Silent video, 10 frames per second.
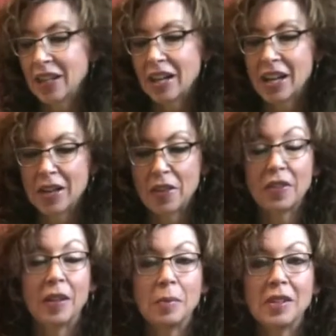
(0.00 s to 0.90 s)
The
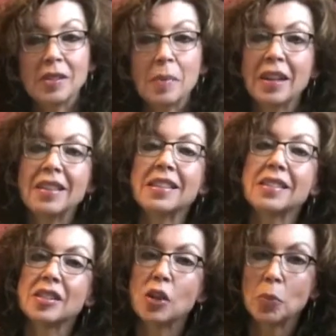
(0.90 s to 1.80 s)
theme this month is
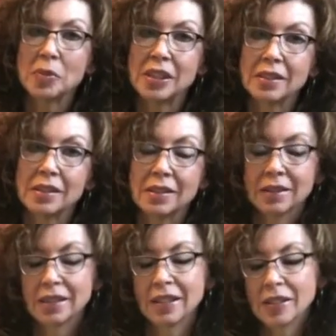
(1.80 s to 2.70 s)
Sculpt It.
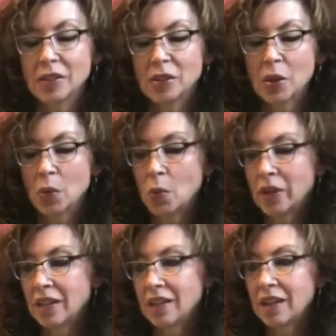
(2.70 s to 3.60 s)
So
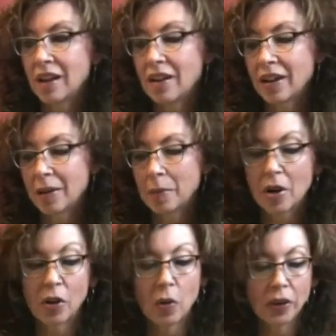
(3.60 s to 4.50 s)
we
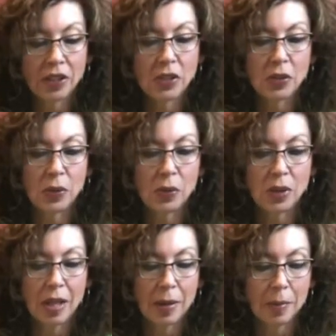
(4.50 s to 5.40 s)
are going to do
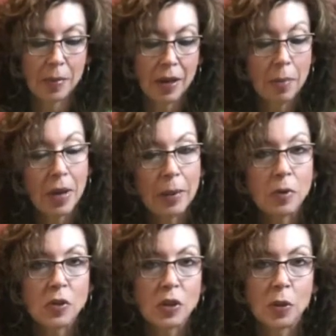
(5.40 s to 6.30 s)
some paper
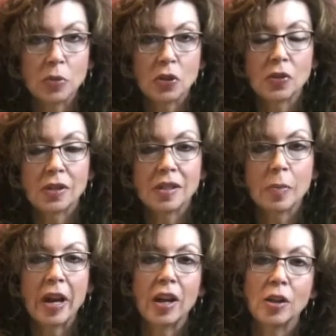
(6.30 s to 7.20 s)
sculptures
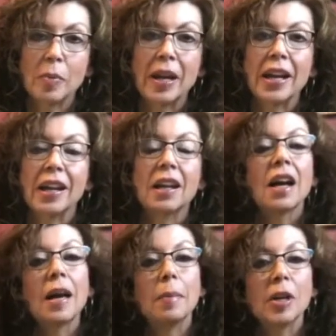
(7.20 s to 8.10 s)
inspired by
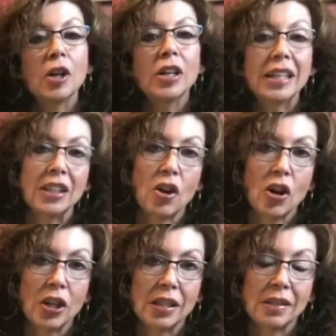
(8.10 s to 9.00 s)
American
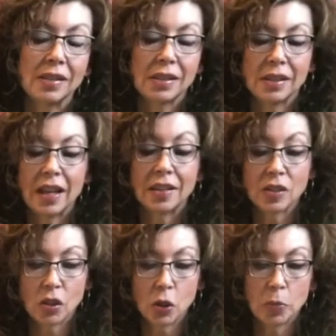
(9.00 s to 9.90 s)
artist and
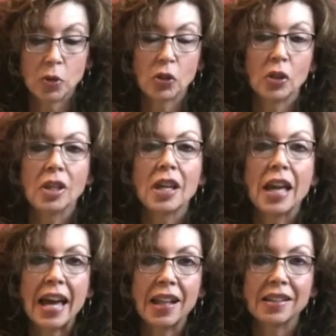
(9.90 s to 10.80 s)
sculptor
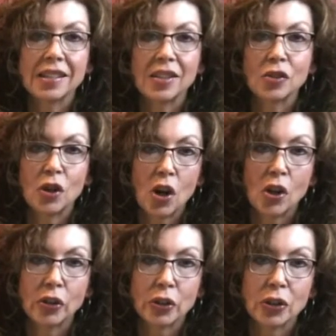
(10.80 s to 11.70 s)
Alexander
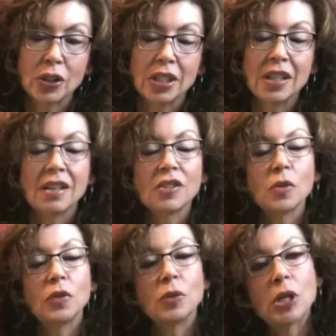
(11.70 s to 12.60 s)
Calder. So
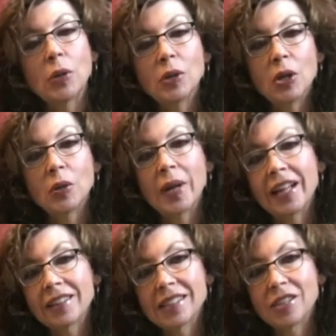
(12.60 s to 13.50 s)
if you don't know who
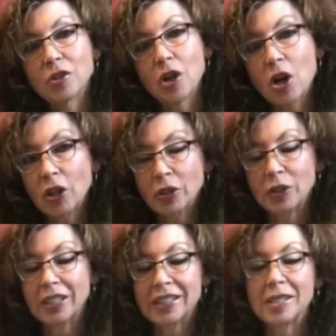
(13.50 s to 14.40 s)
Alexander Calder
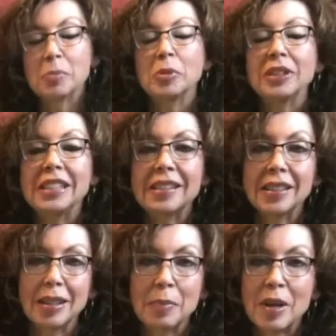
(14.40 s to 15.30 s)
is, please
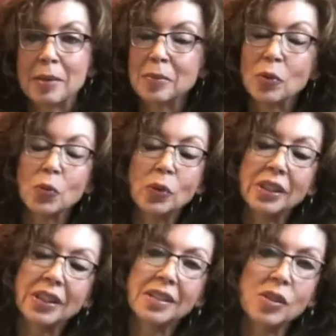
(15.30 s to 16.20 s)
look him up.
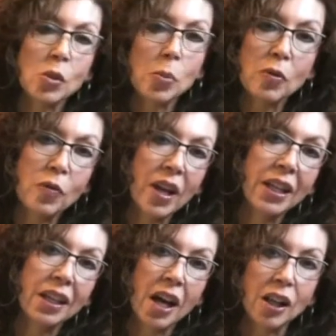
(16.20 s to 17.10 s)
Really super fun,
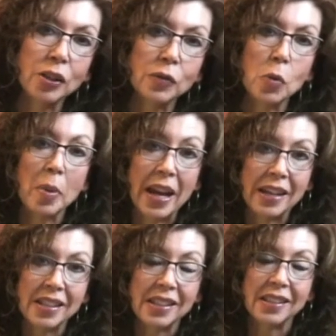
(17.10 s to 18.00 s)
colorful
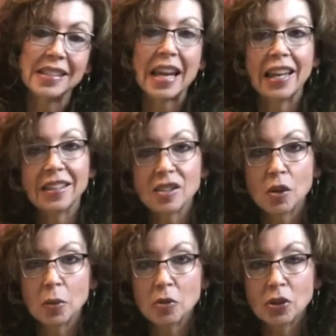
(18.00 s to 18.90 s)
paintings and
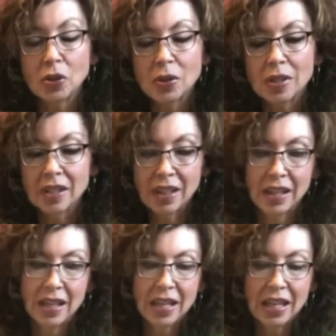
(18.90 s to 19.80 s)
sculptures.
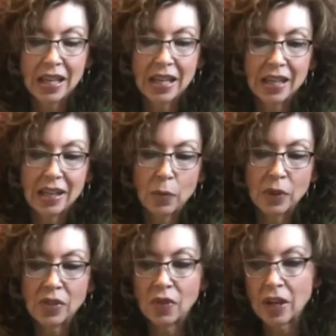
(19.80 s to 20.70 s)
He
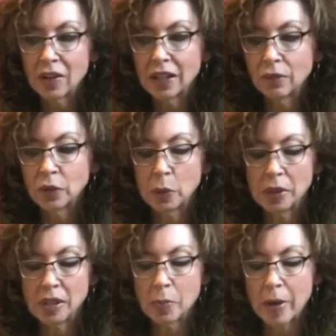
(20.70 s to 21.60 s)
was very
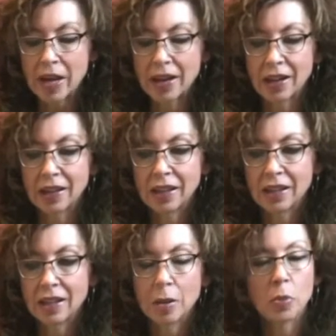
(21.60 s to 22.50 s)
influenced by
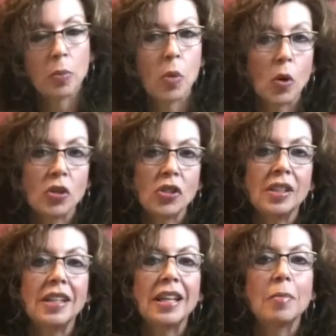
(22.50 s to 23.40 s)

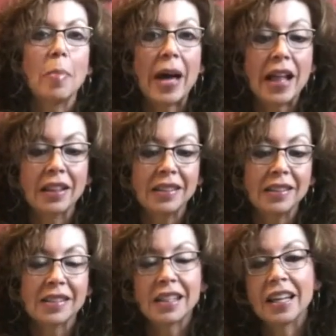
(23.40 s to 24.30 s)
proportion and
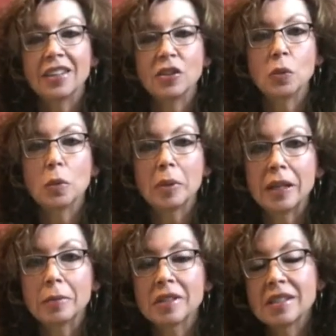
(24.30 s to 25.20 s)
balance, and you will be
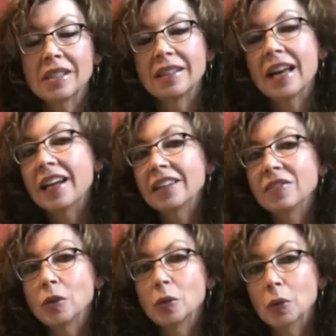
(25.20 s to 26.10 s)
able to see that
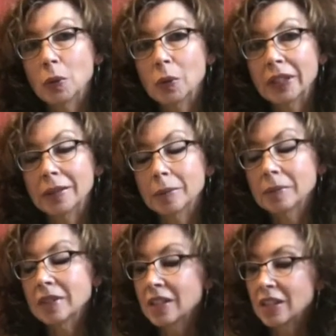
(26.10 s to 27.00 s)
if you Google him.
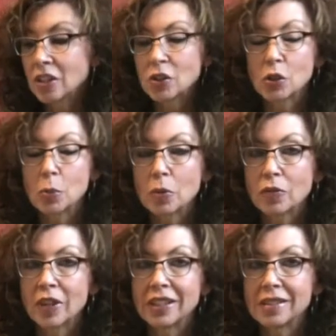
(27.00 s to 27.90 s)
Super
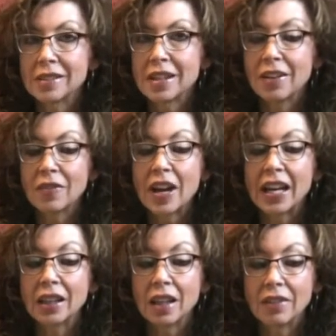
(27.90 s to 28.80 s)
fun stuff. I
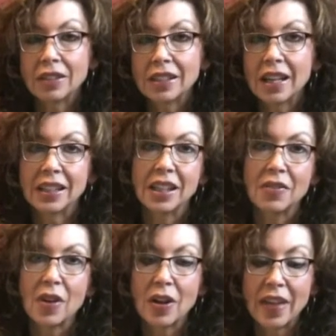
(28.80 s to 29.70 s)
love it. I
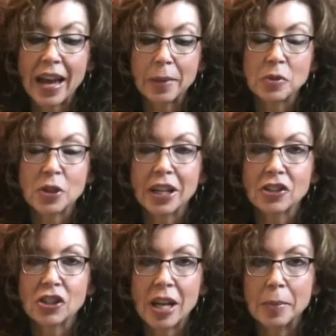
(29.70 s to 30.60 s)
love all the abstract
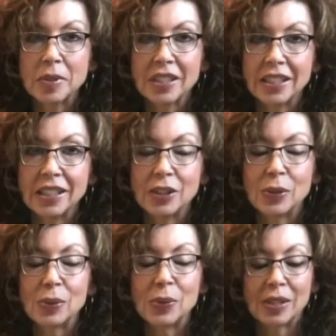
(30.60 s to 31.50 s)
shapes that he
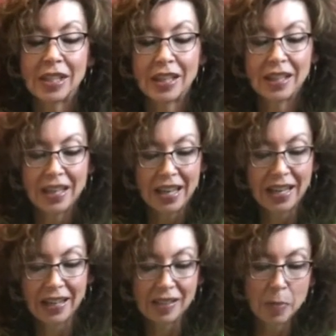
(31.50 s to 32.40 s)
used
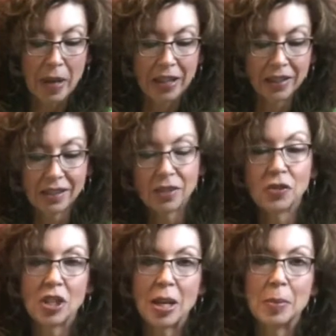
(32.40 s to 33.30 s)
and his balance of
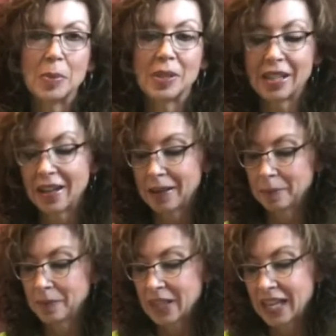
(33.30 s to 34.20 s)
shapes.
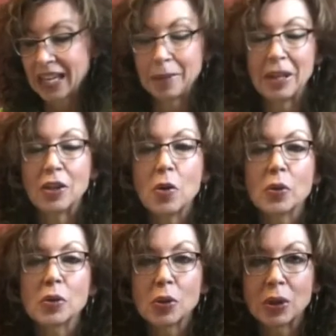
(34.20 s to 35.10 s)
He made a whole
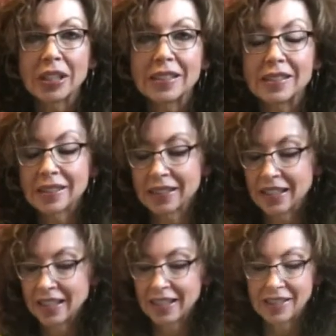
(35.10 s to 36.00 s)
circus.
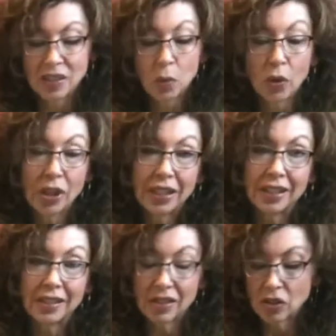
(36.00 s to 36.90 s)
So we're going to
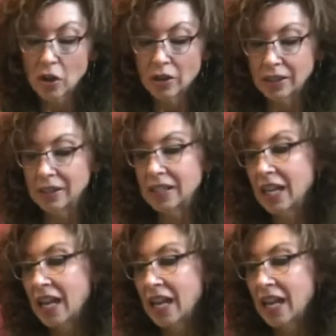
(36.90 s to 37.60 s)
get started.